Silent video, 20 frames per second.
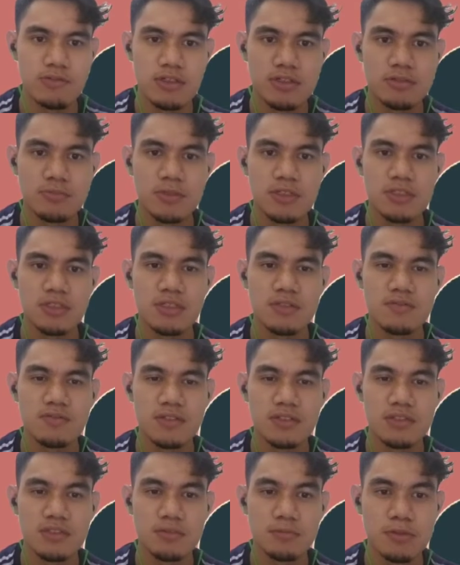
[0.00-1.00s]
while special
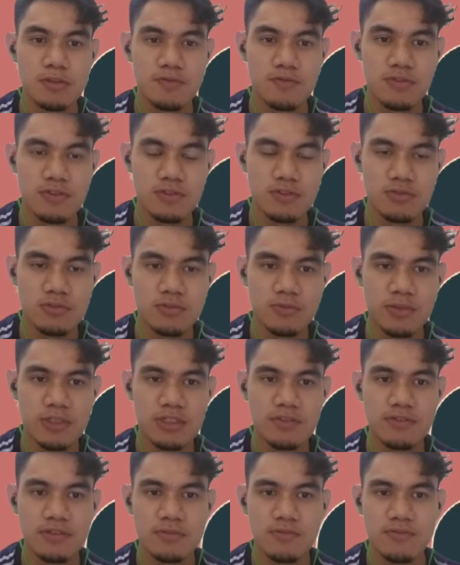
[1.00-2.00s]
flexible fuel
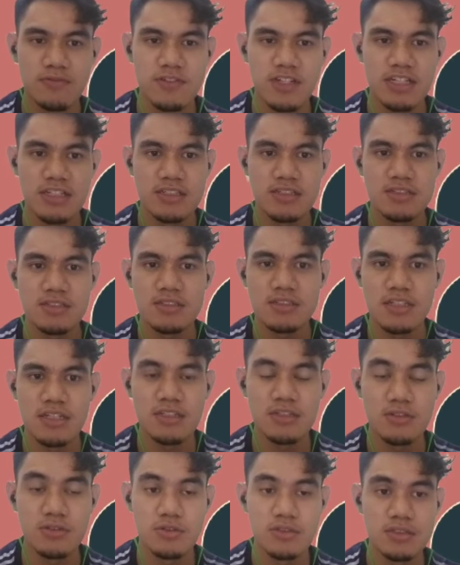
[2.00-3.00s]
vehicles
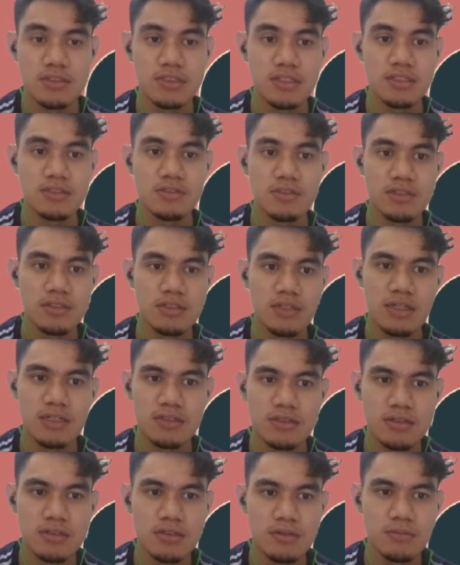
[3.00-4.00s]
can use
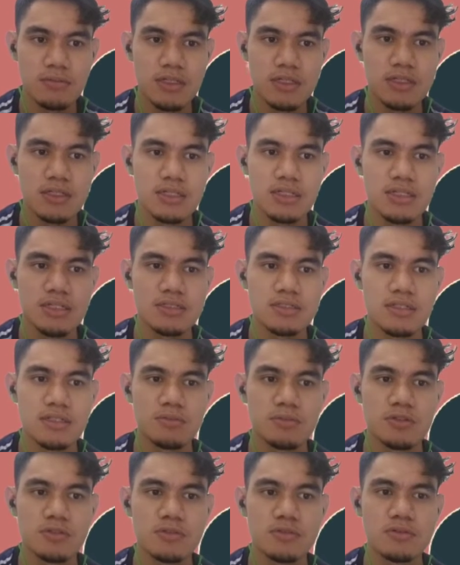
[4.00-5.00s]
gasoline-ethanol blend that has up